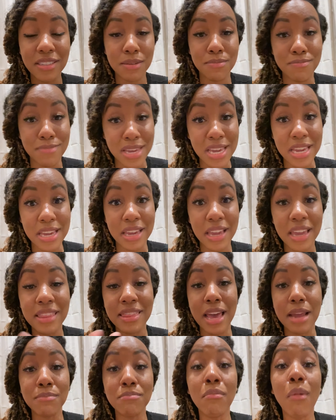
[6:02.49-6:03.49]
to me in
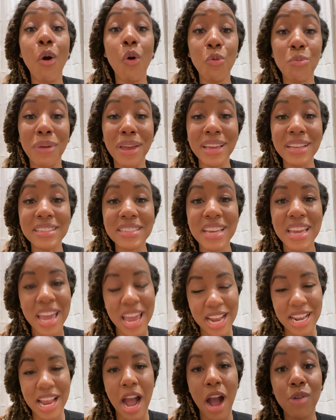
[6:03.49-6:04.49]
that moment,
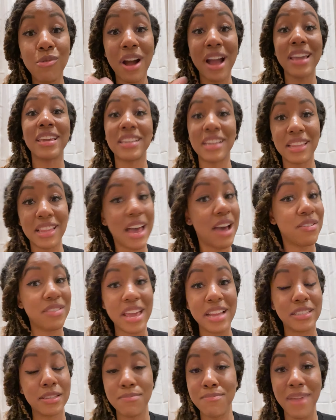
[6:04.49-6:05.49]
and how I can allow
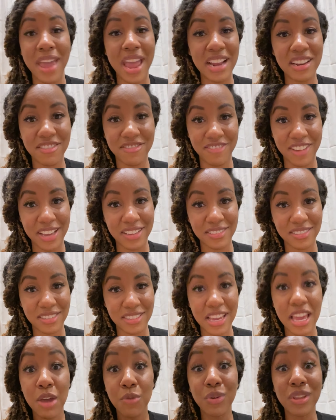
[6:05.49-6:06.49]
that to
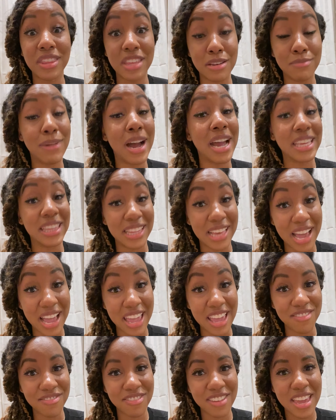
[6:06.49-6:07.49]
manifest within my
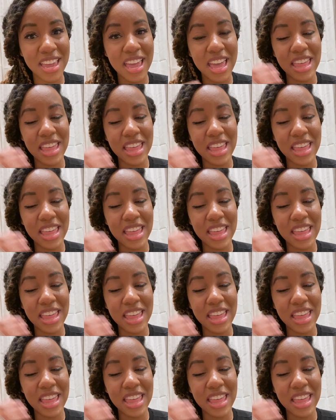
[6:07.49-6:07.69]
life.